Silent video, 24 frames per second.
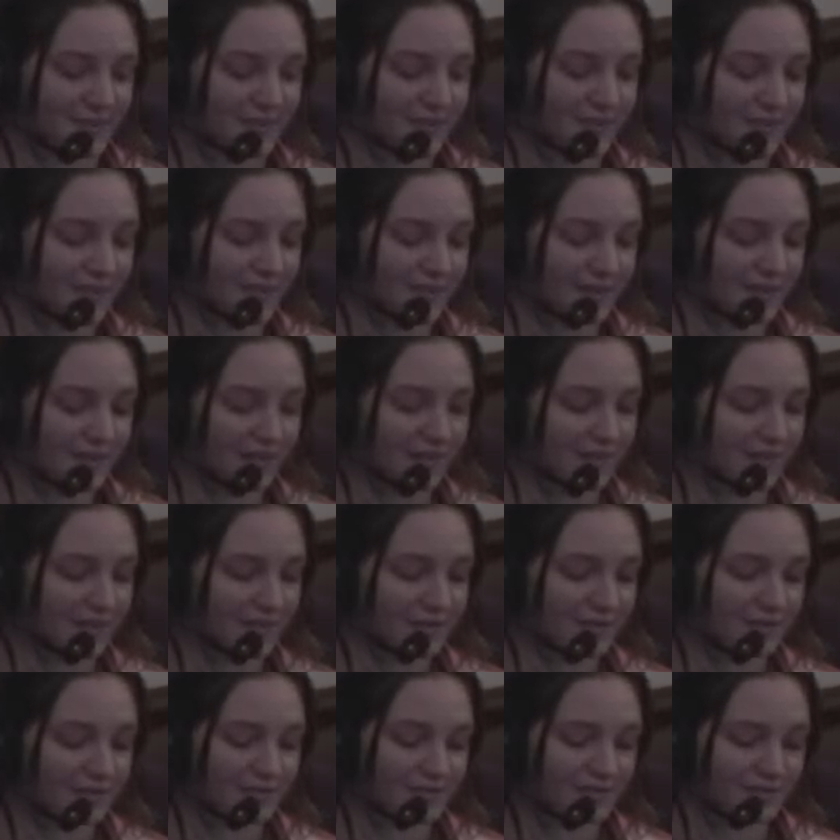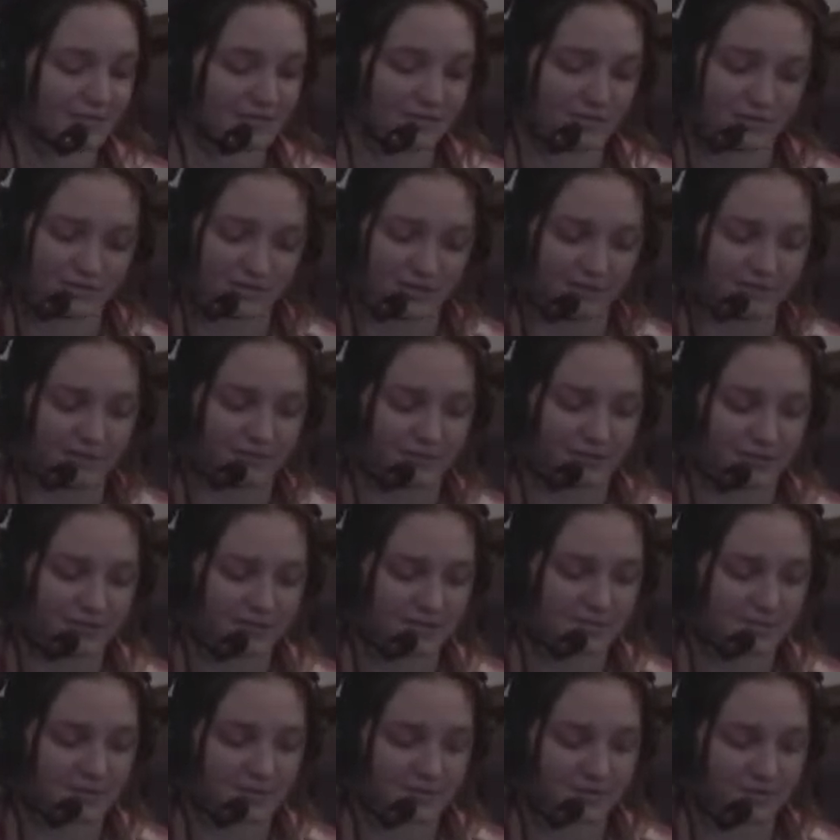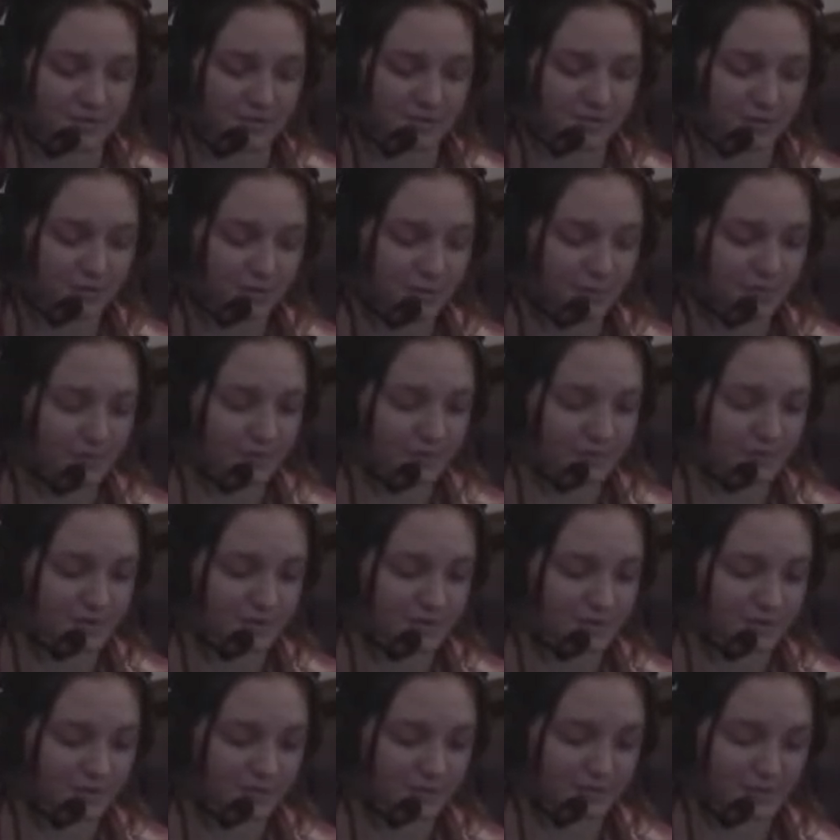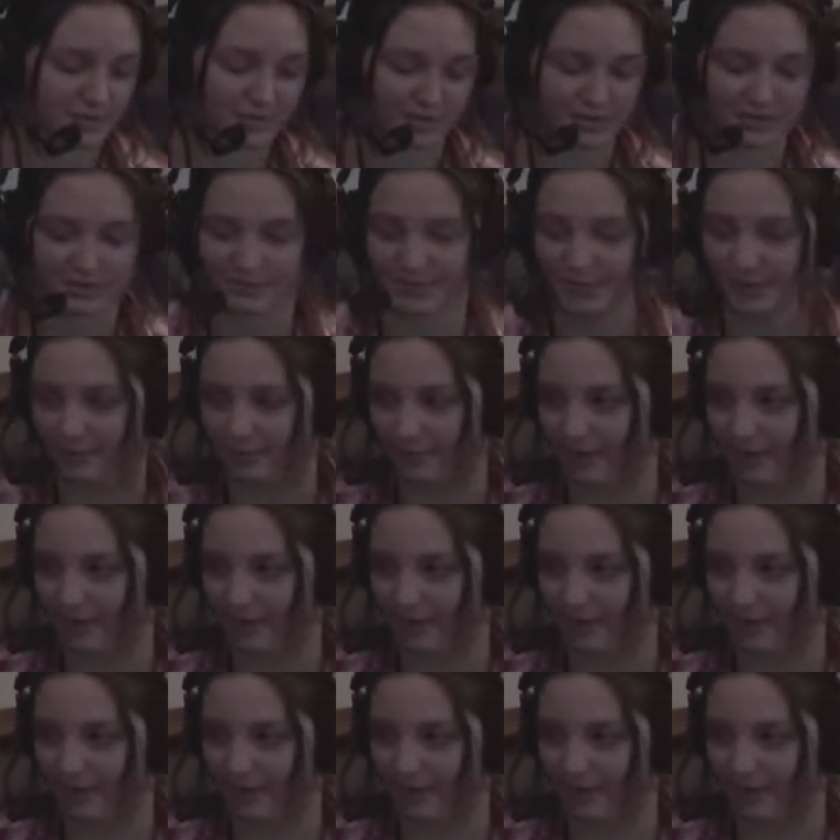Yeah, they're definitely a special group for sure. We talked about